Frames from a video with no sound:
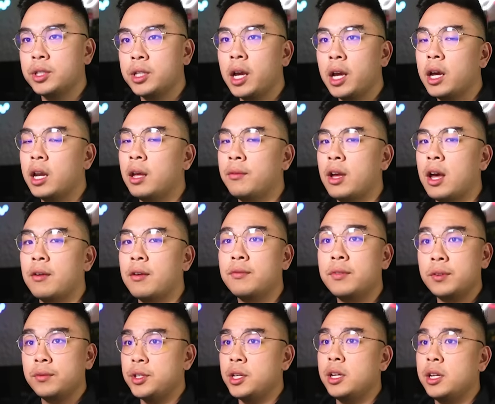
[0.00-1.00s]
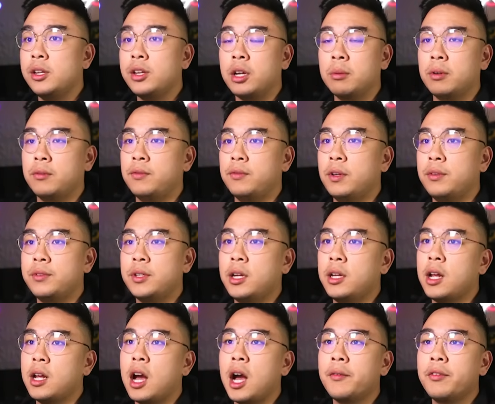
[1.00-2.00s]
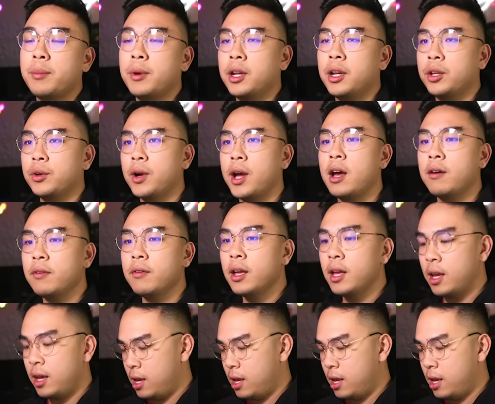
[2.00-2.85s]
10. If you have 15, you can put 15, however many you have.